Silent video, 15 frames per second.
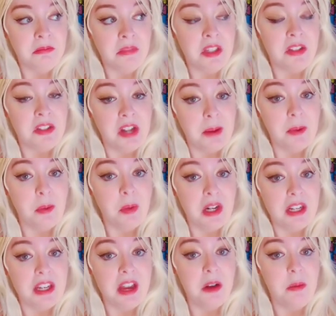It's time to
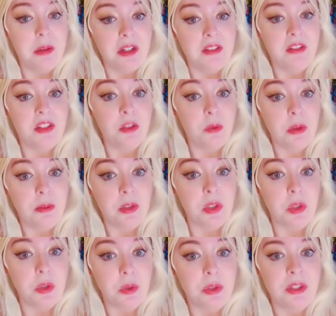break out one of the
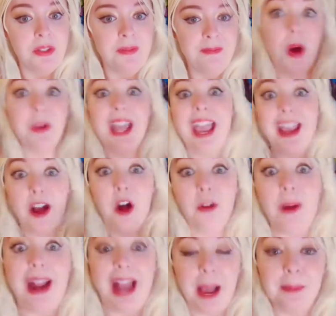swimsuits. All right, I'm
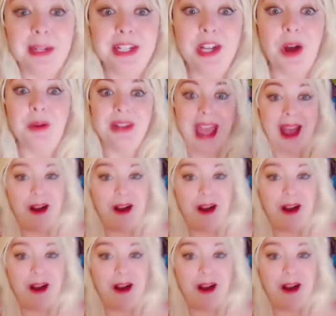going to go now.